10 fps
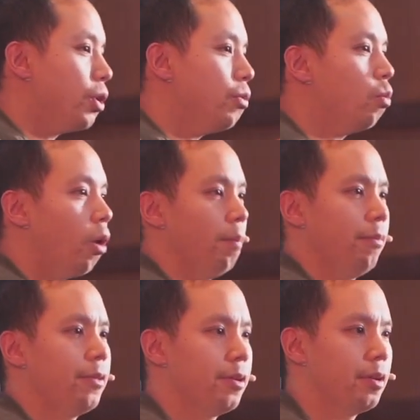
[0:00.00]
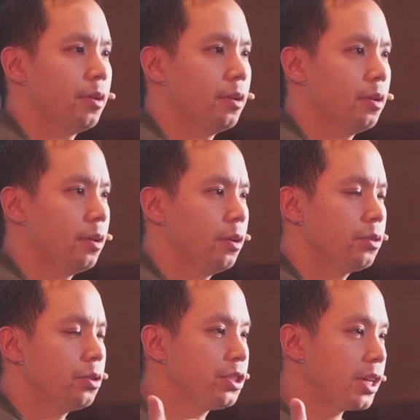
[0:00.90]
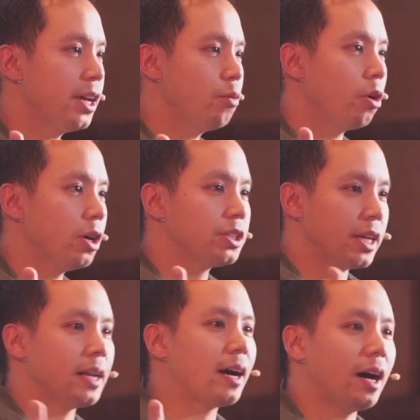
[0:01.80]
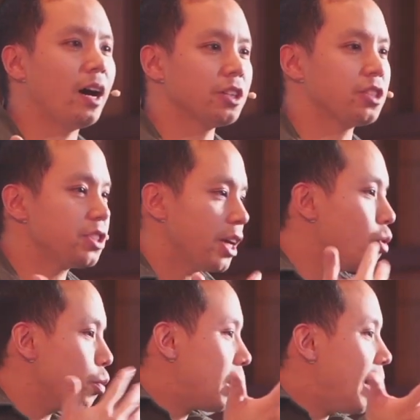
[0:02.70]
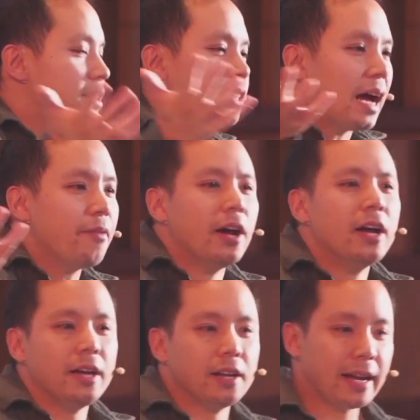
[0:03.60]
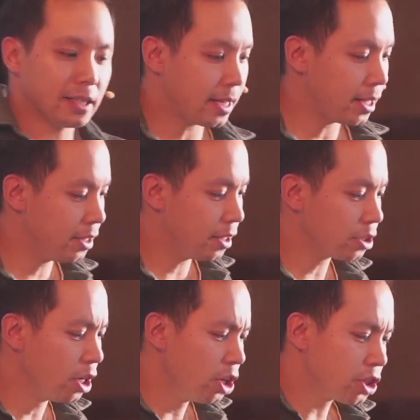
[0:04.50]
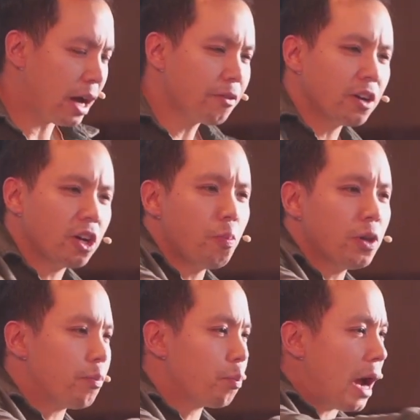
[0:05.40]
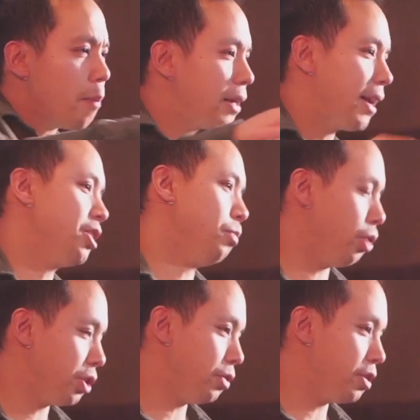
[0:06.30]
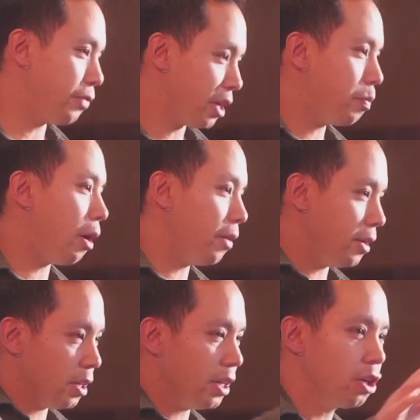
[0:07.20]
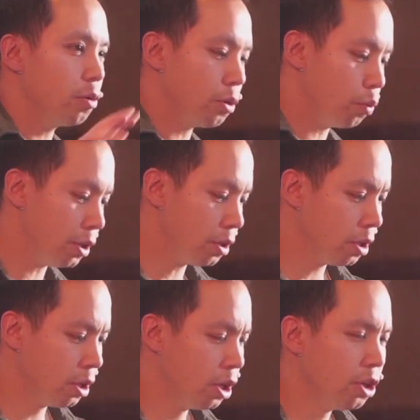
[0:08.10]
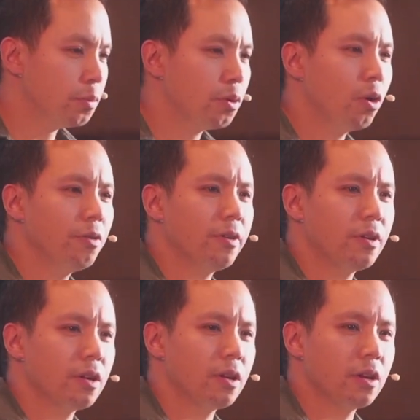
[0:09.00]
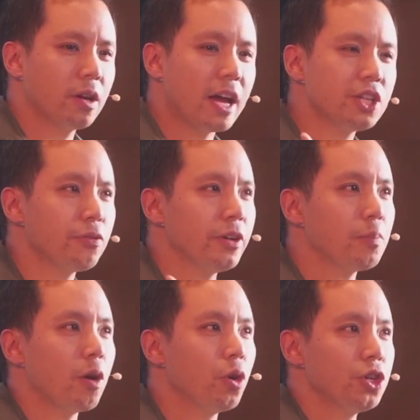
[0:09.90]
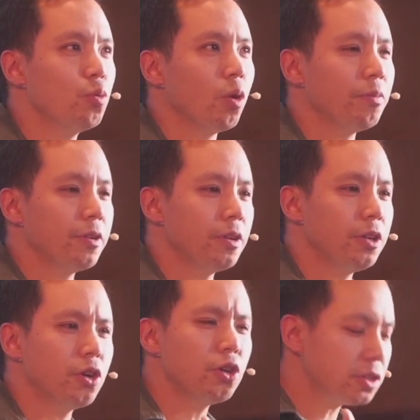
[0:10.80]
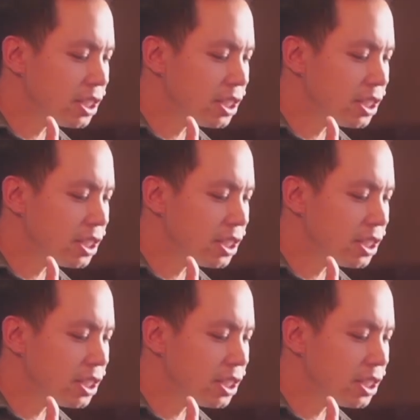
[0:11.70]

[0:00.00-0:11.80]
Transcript: we want, to say what is in our hearts, to say what we would like to have in the next ten years. So I've got a couple of application points for you to think about in the, in the coming week. Number one, as you think about what you want, know your